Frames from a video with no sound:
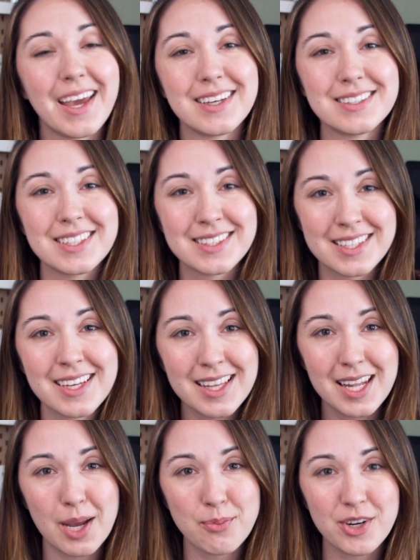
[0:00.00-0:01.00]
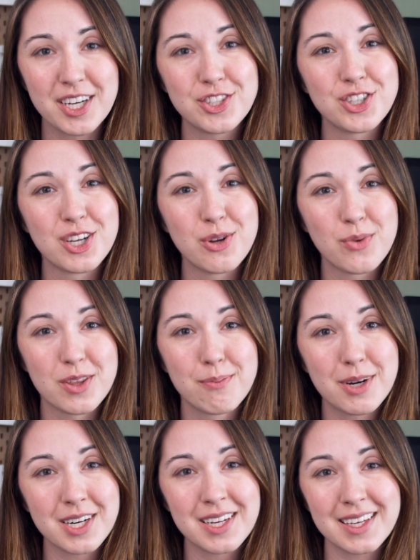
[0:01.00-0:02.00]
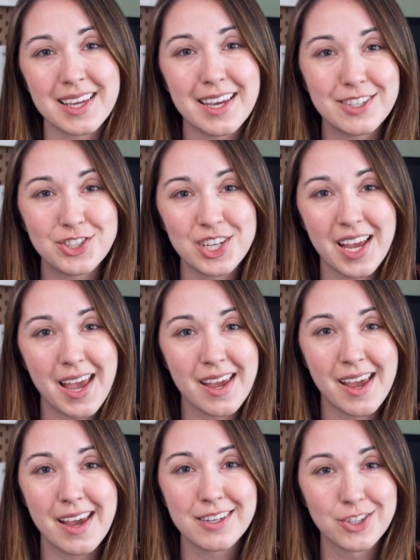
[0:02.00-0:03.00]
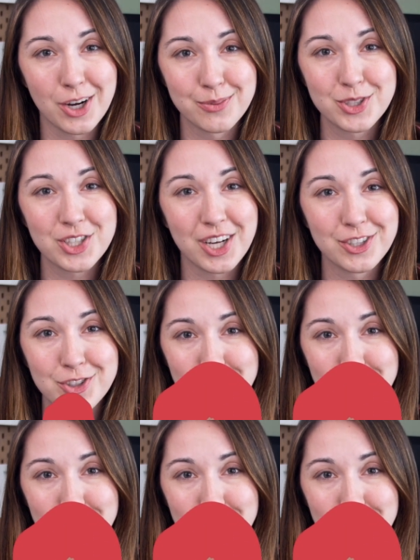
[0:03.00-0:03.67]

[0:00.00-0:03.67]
And it's in collaboration with Merck KGaA Darmstadt,